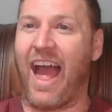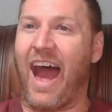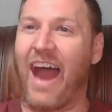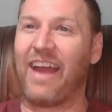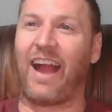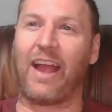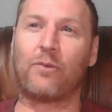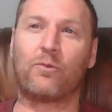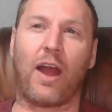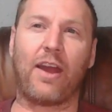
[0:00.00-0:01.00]

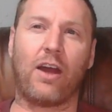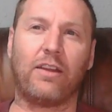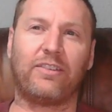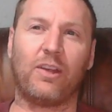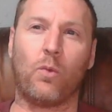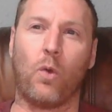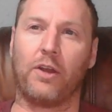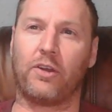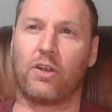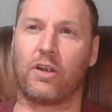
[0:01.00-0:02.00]
I, I, honestly
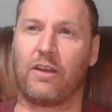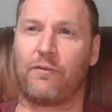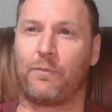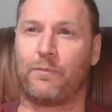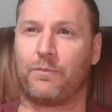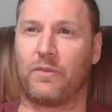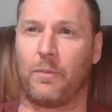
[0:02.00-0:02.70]
wonder if the